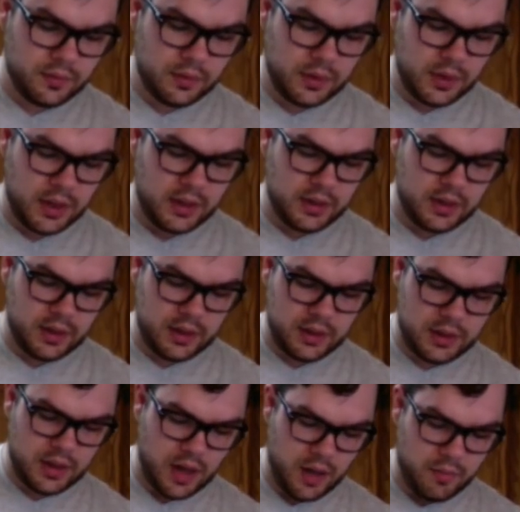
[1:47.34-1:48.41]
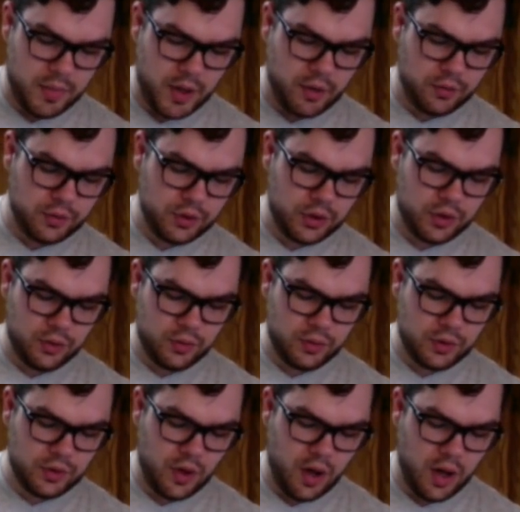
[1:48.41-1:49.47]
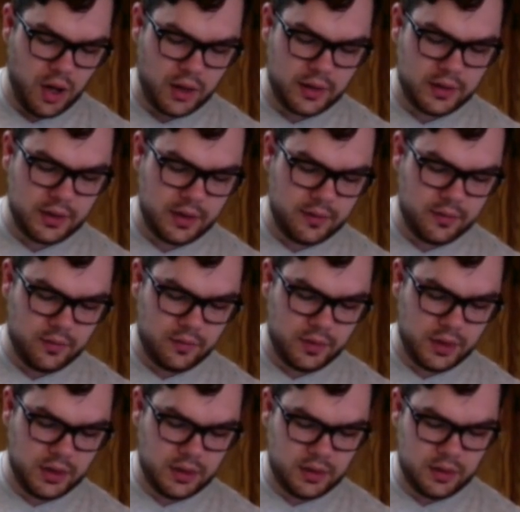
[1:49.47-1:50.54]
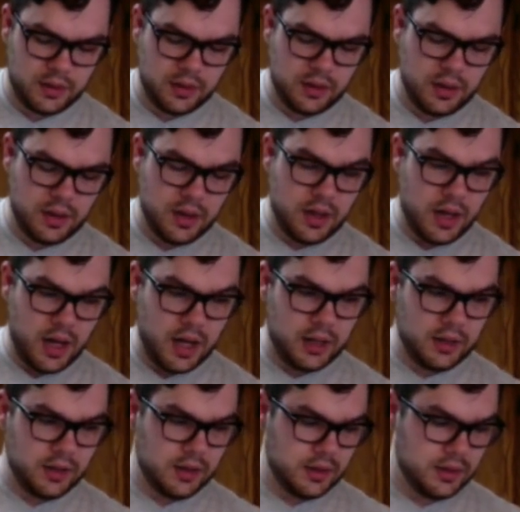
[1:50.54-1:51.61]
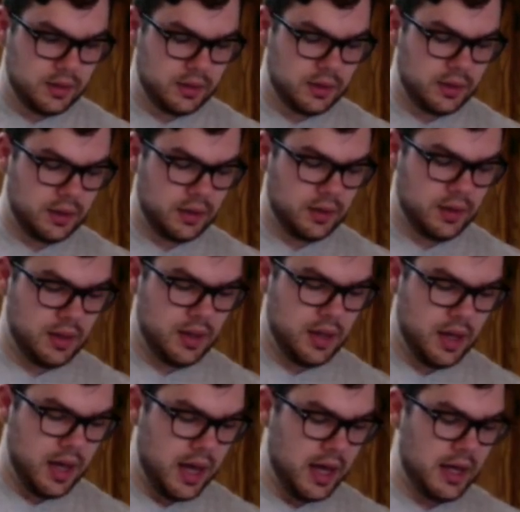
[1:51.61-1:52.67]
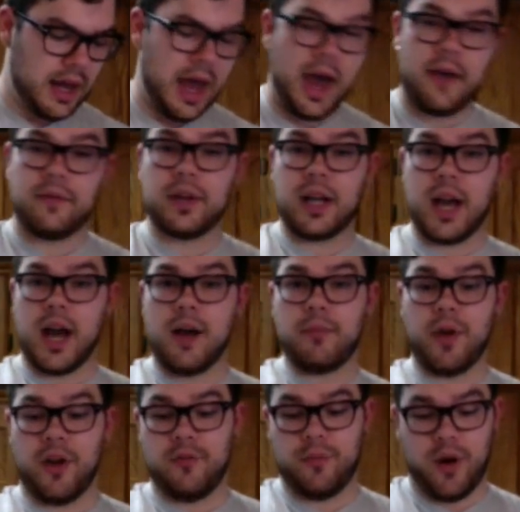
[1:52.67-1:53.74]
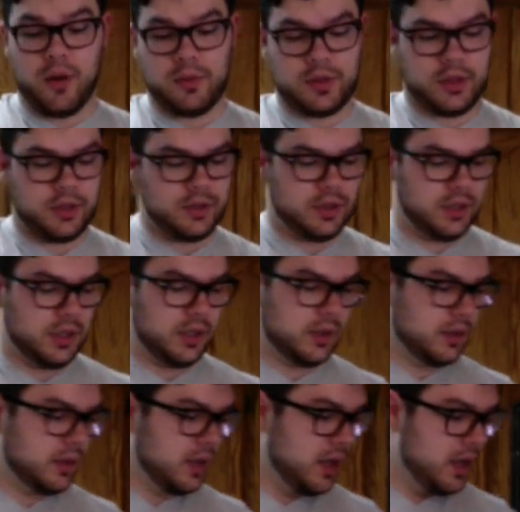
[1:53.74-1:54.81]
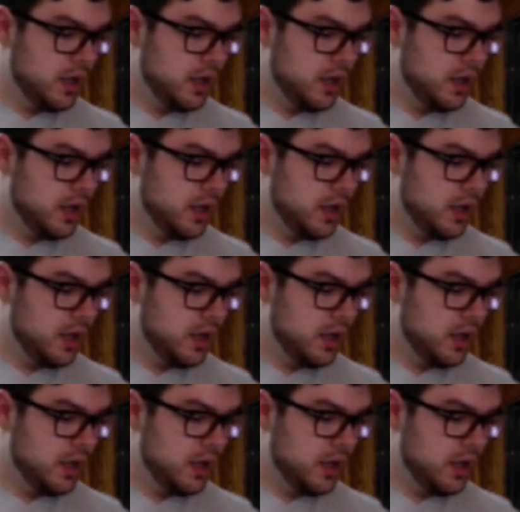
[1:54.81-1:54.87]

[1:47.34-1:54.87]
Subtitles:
I did about 2 stalks of green onions and half a cup of Parmesan cheese.